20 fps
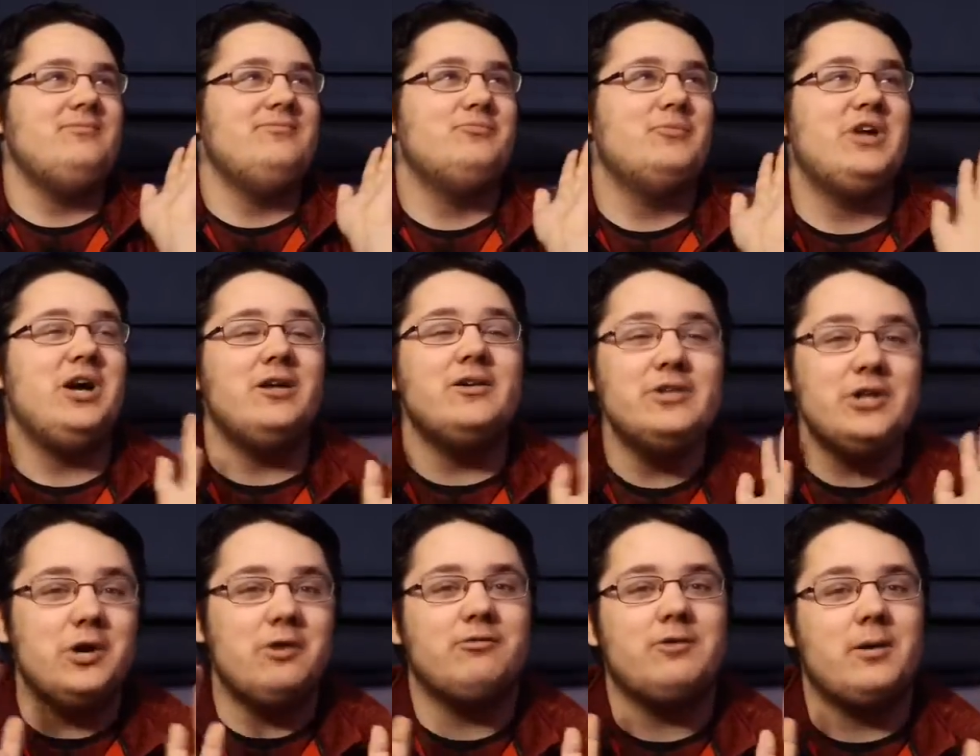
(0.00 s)
We all
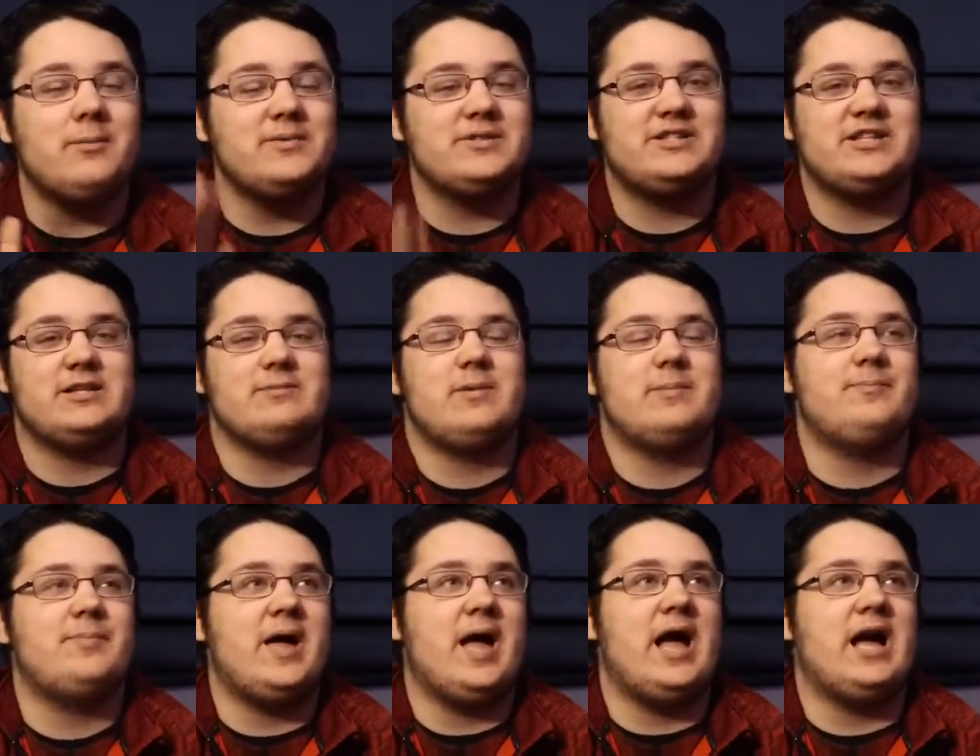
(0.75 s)
know Roman's gonna be
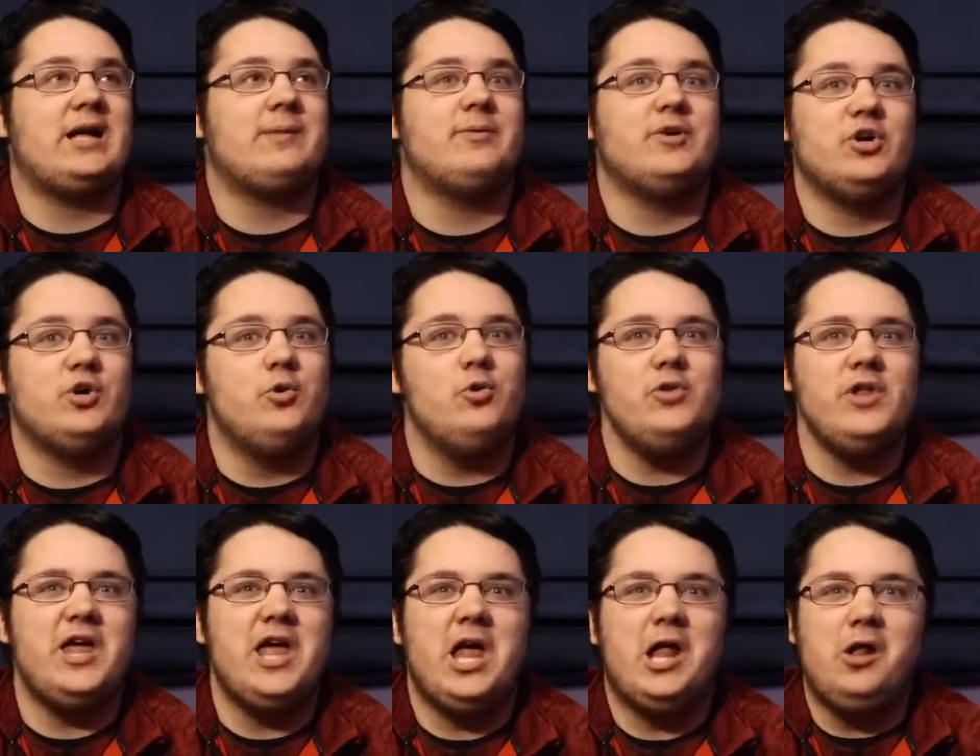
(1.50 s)
back, but who
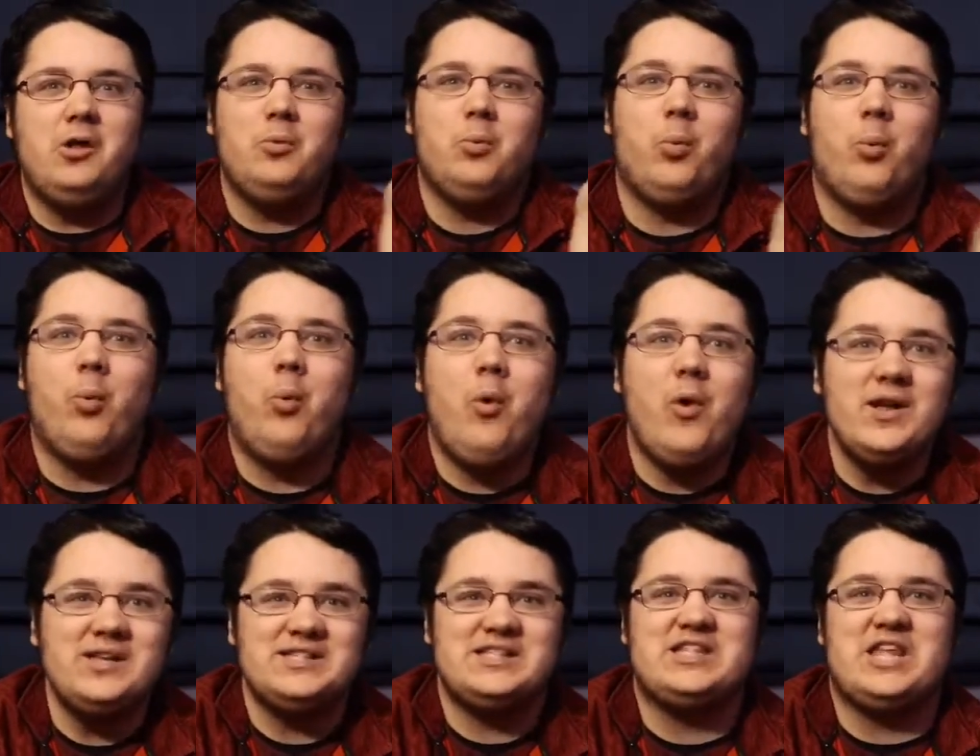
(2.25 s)
the hell
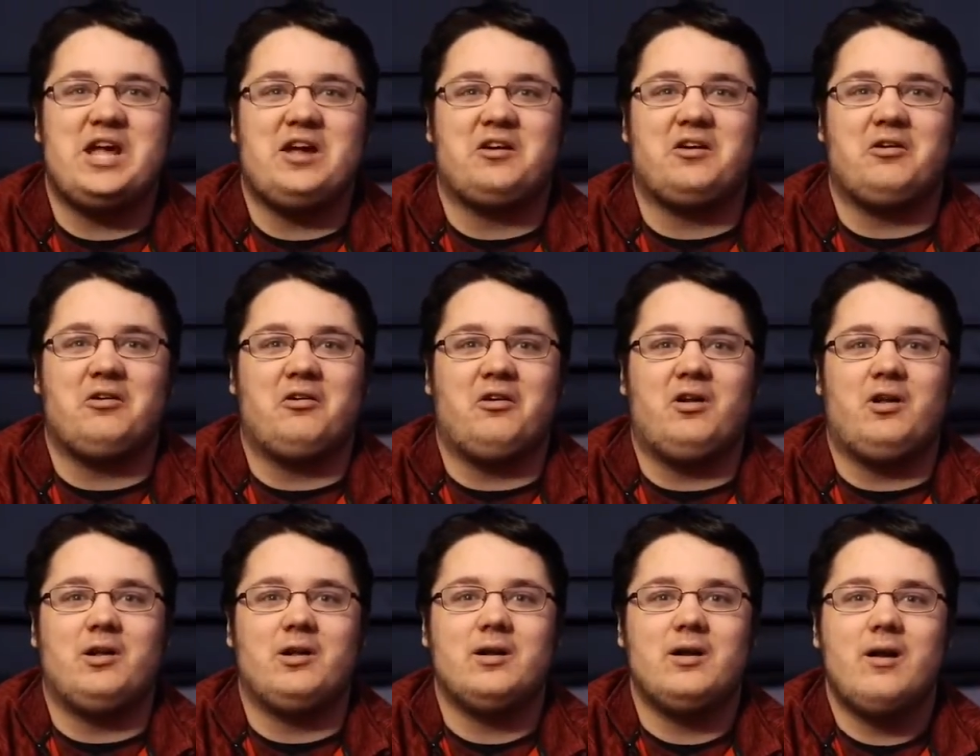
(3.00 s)
was that
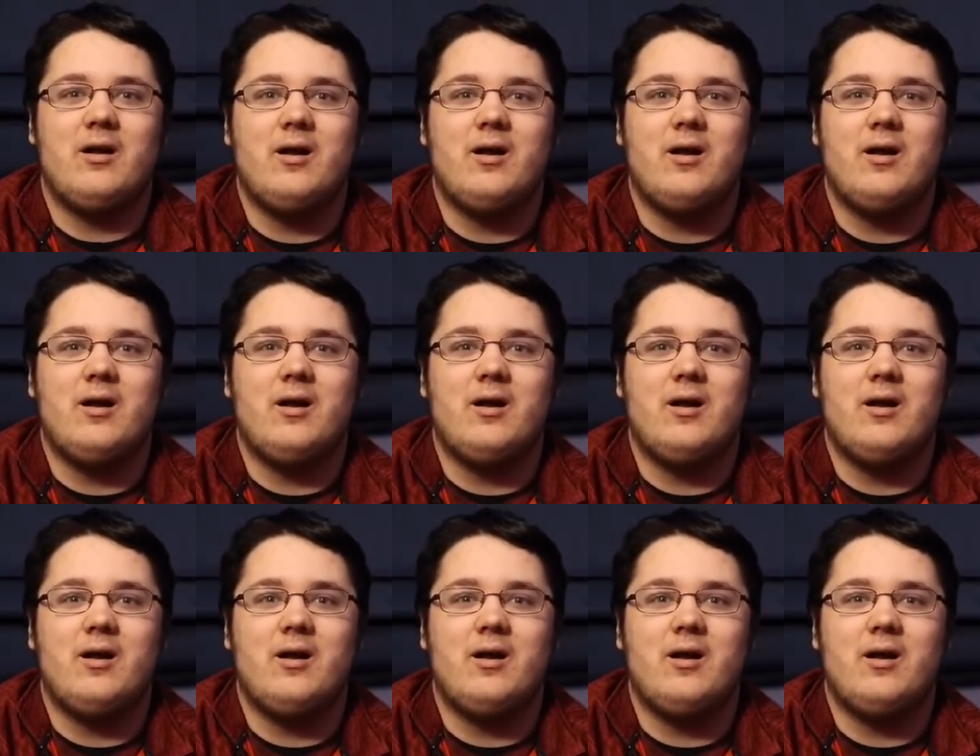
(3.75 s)
girl?